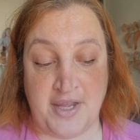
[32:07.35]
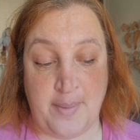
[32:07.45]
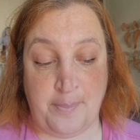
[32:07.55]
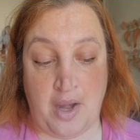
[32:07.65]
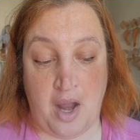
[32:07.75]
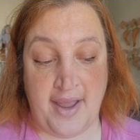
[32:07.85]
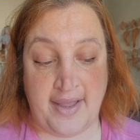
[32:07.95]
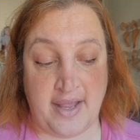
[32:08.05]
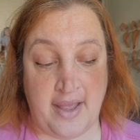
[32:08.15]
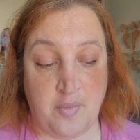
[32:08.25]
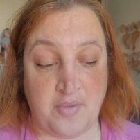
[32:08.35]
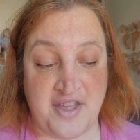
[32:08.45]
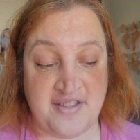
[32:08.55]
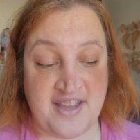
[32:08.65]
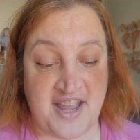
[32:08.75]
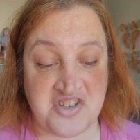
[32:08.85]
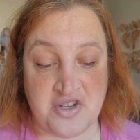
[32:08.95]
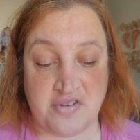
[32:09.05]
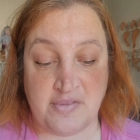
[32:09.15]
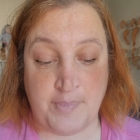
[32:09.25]
applying it with a
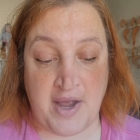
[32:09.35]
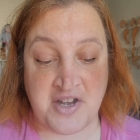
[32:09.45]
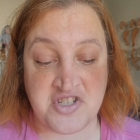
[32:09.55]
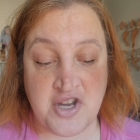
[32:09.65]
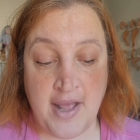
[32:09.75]
textured sponge